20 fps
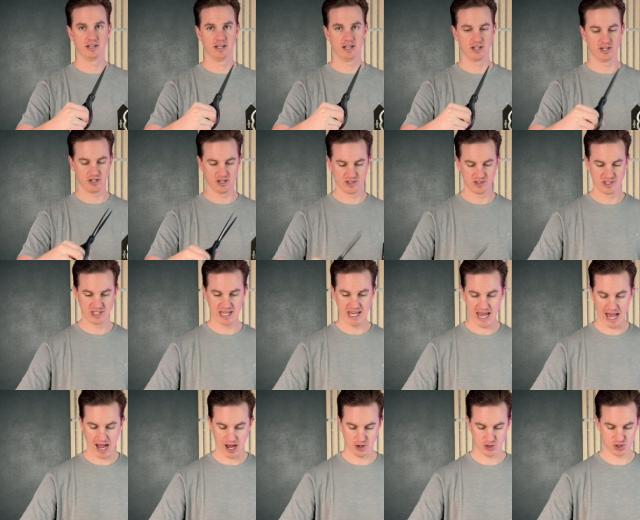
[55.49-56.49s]
You can see
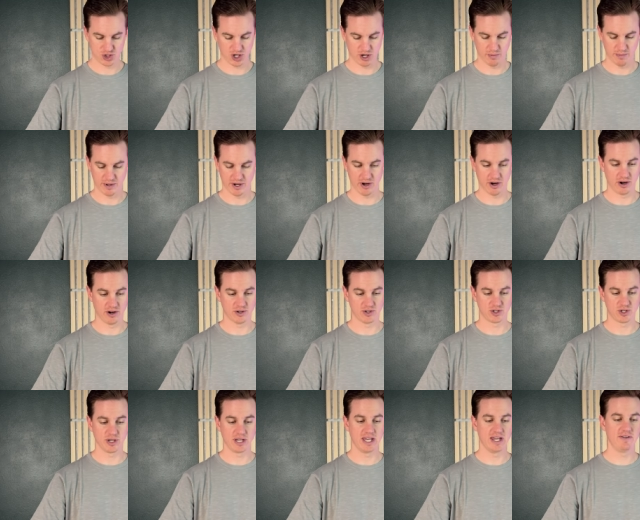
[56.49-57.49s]
how sharp they are.
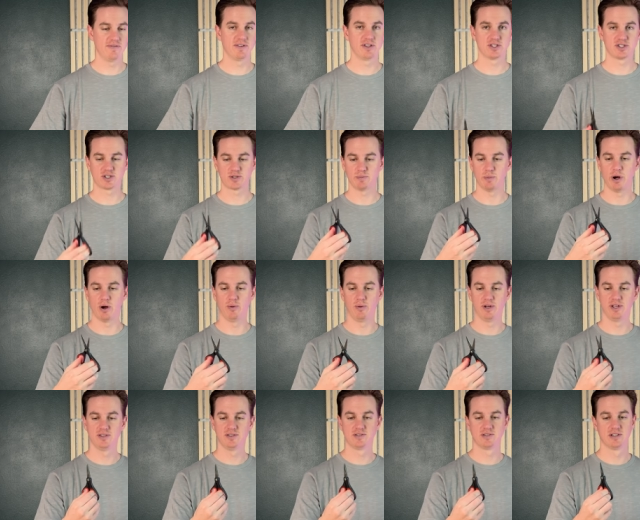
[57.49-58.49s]
So even the small
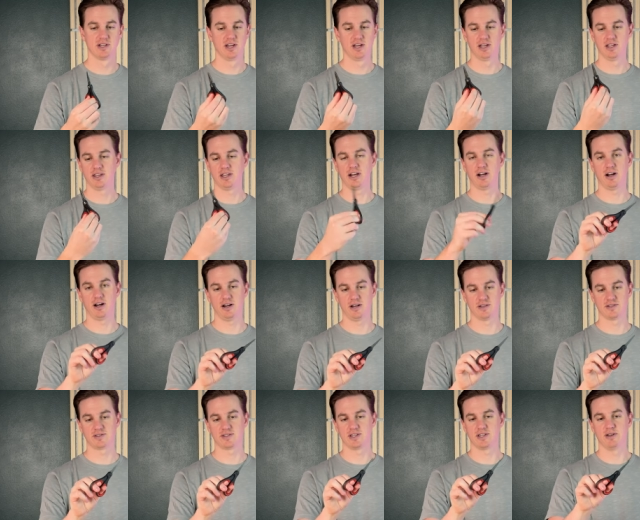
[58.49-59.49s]
ones, that
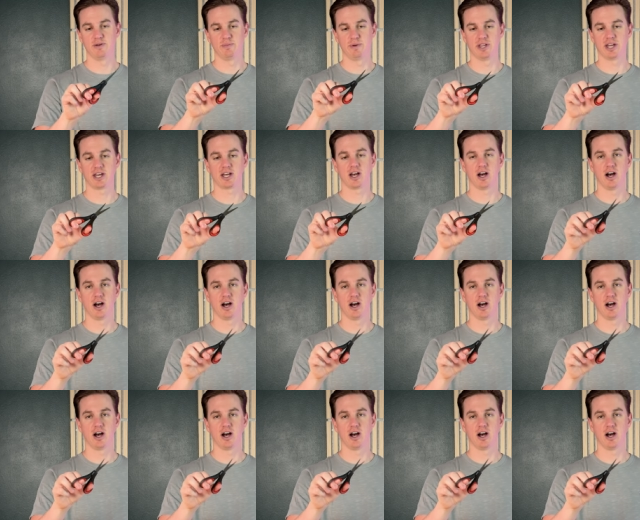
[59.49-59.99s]
honestly you'd be like,